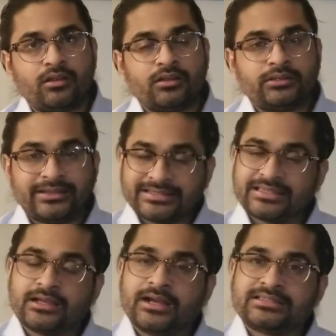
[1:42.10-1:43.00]
Then they
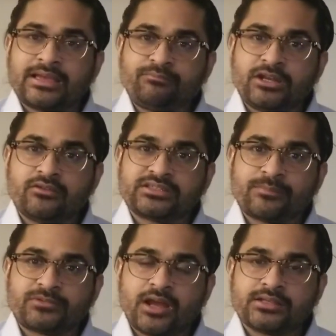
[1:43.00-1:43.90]
say the Herceptin
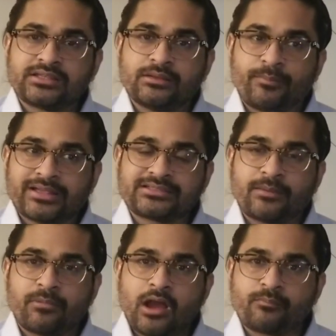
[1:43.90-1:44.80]
receptors in the breast
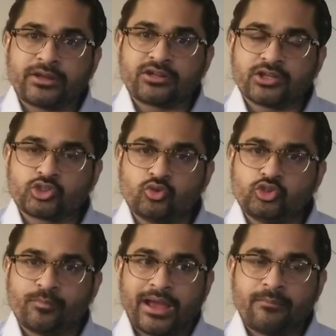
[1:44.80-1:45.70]
are blocked by
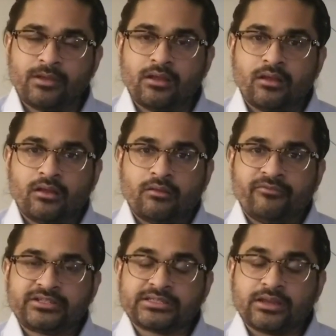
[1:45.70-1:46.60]
trastuzumab,
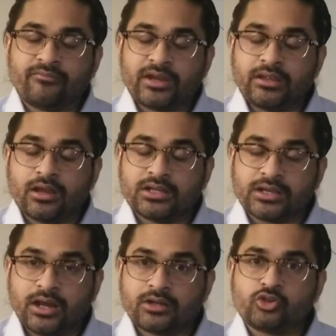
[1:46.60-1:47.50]
which is a very
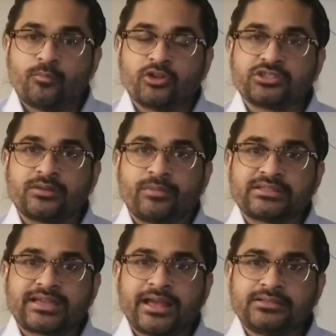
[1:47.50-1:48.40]
HER2 positive
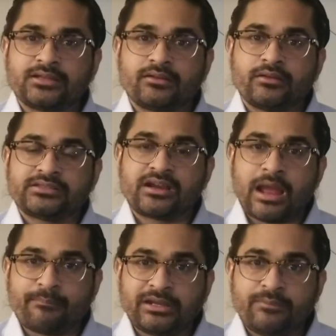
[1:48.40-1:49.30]
breast cancer, is a
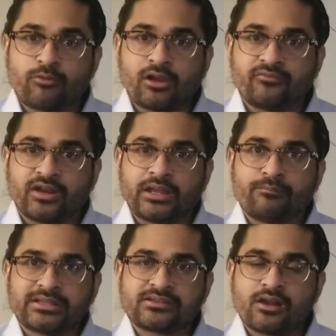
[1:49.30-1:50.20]
rapidly proliferating
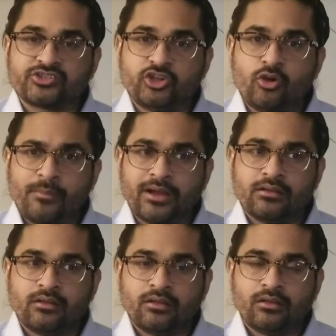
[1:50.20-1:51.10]
breast
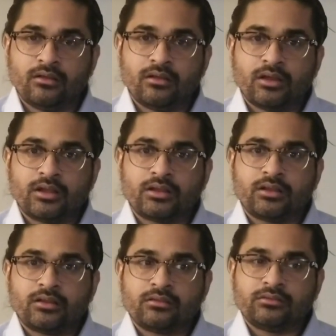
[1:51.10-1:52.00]
carcinoma.
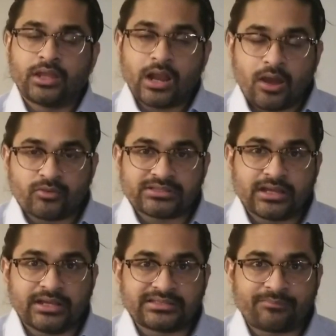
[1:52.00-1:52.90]
Then how does the
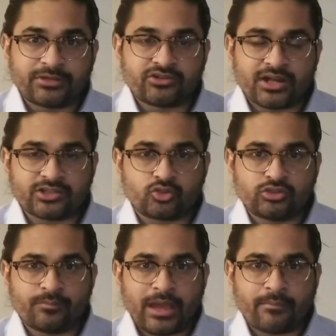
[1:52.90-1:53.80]
Herceptin
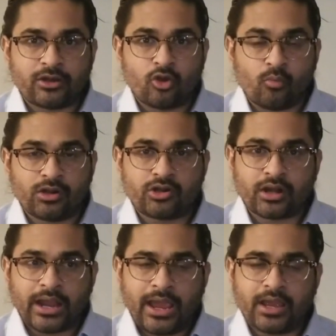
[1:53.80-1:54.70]
trastuzumab, a novel
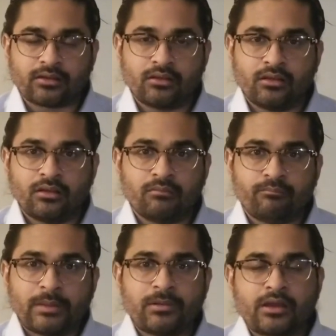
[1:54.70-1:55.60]
drug, act?
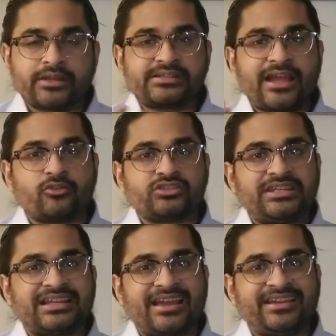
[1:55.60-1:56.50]
By blocking
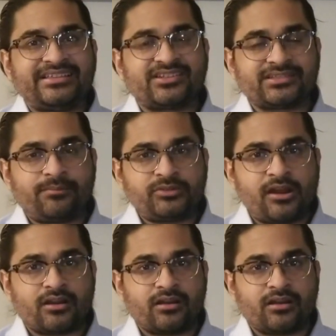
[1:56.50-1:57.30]
tyrosine kinase receptor.